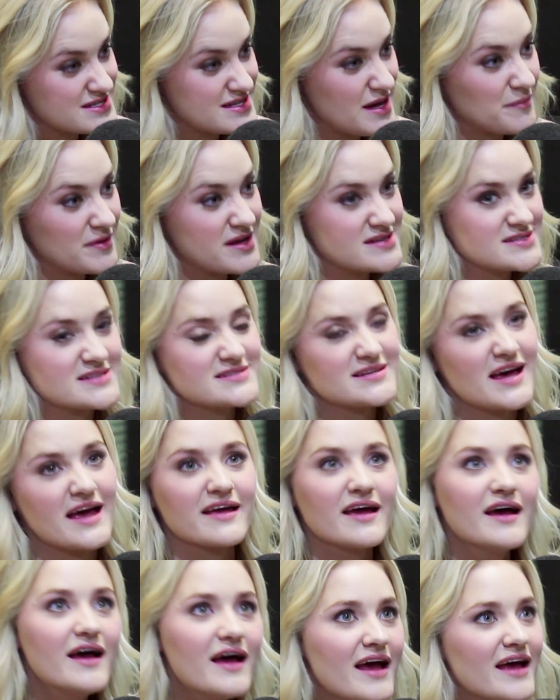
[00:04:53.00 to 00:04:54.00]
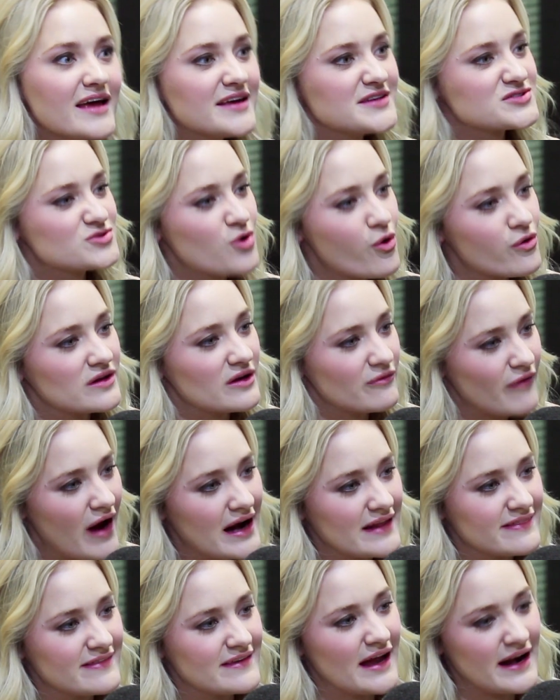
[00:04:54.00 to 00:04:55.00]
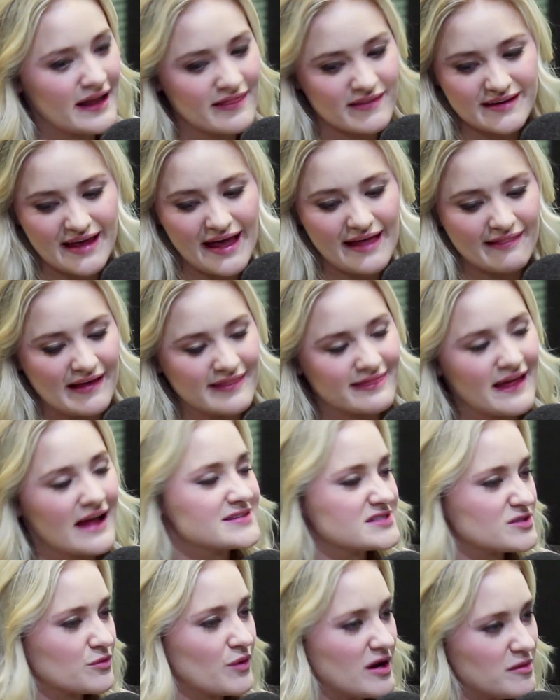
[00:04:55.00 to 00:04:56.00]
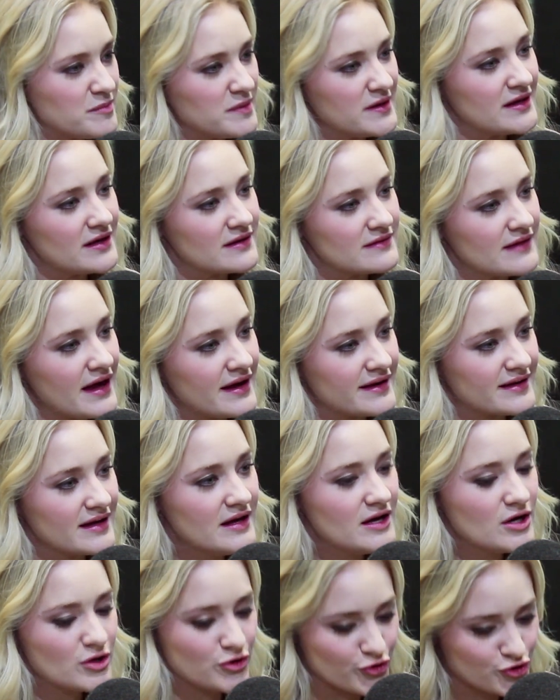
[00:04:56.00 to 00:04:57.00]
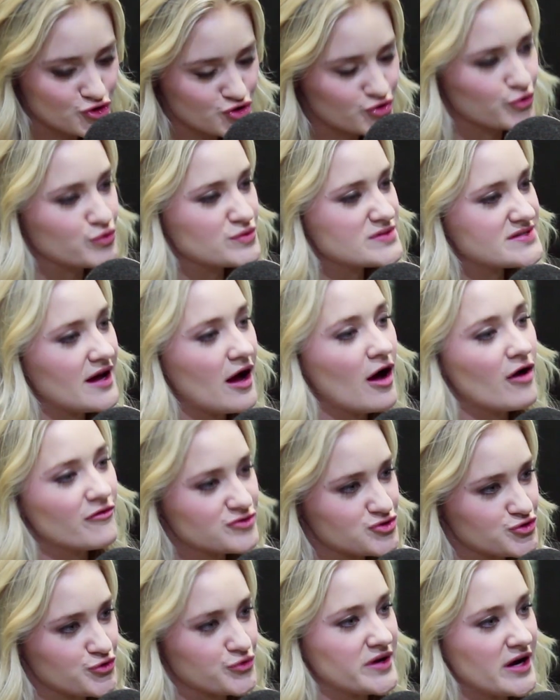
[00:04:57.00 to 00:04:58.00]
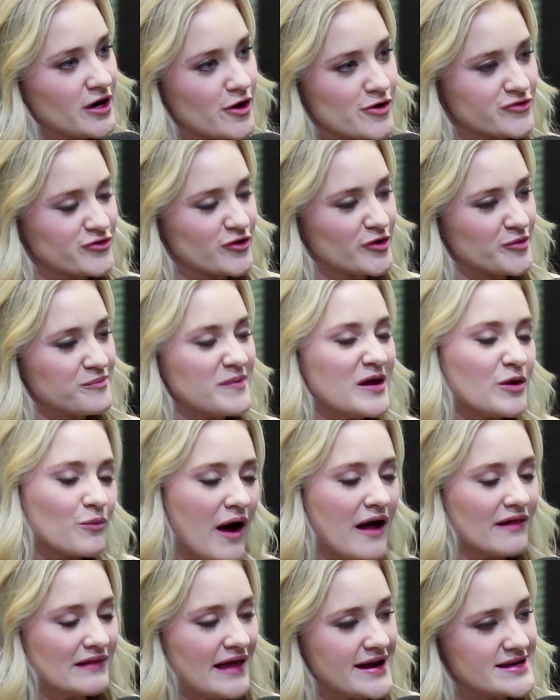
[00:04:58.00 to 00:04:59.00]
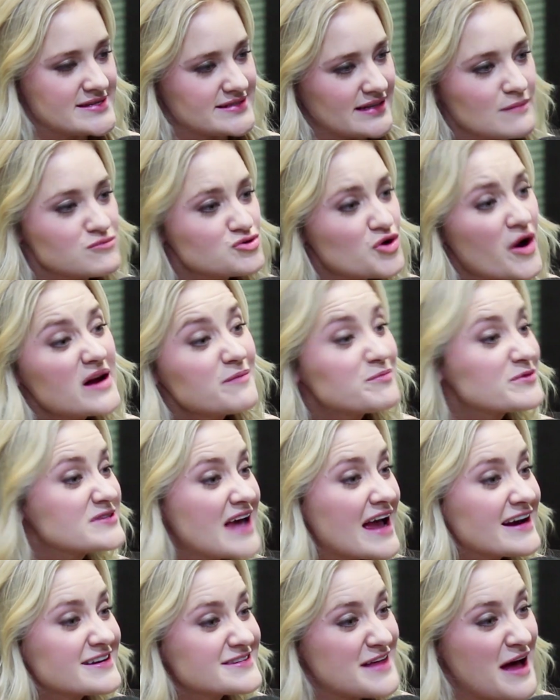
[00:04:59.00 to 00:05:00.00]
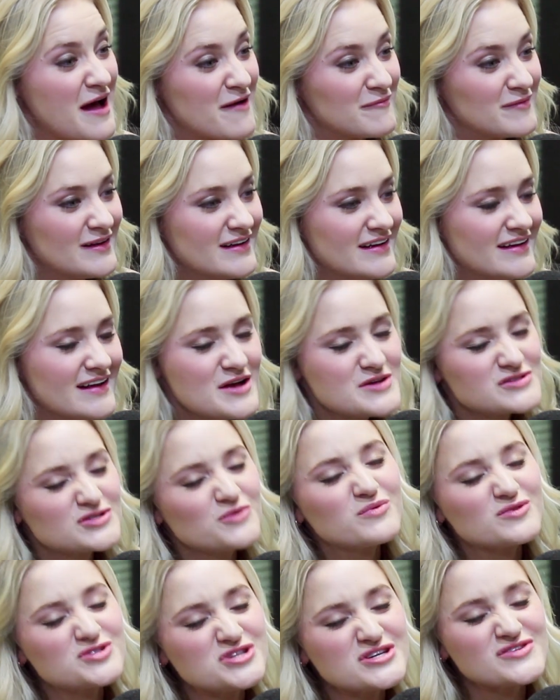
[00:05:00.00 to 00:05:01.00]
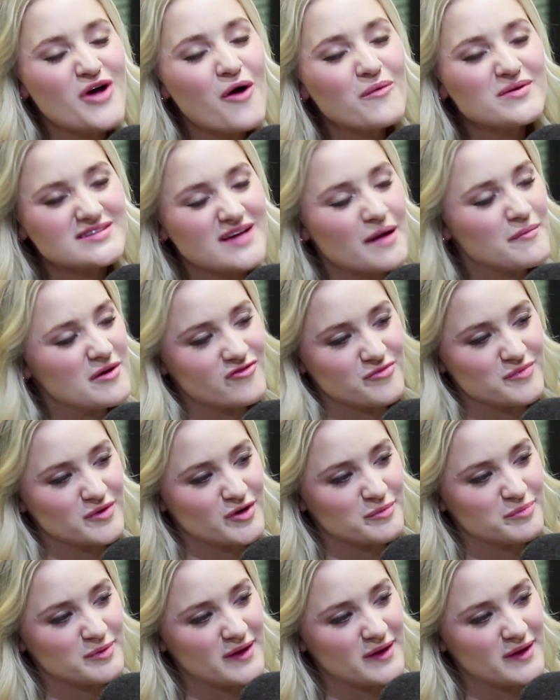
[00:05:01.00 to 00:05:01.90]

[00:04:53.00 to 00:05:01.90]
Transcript: them. Because it's like, he's totally right. At the end of the day, like that's the way to be. Like your true self, true character. Meanwhile, Lainey's like, I'm trying to protect them. Yeah, so exactly. She's always coming from a good